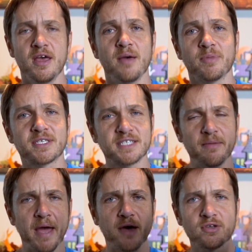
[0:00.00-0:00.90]
But
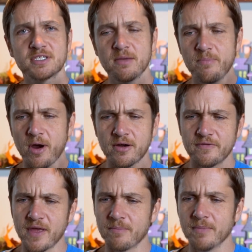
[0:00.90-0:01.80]
somehow, some part of
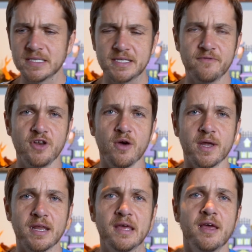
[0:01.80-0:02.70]
them must have
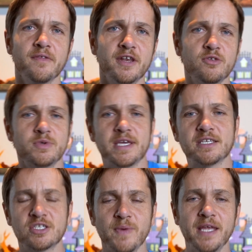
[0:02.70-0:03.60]
known that it was a
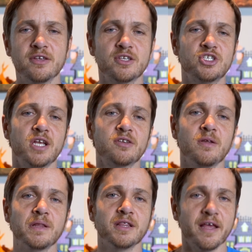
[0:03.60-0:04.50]
sweet,
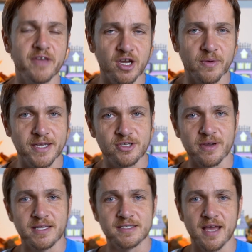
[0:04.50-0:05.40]
gentle, loving creature
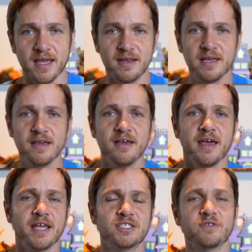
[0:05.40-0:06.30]
inside.
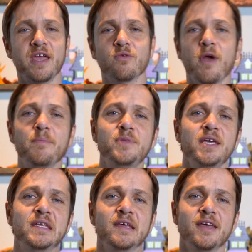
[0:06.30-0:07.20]
And so they rubbed
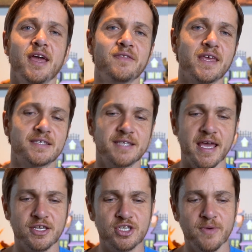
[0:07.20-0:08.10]
it and they
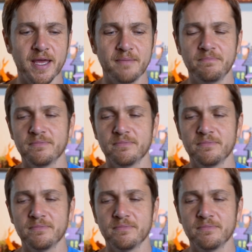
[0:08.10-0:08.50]
sang to it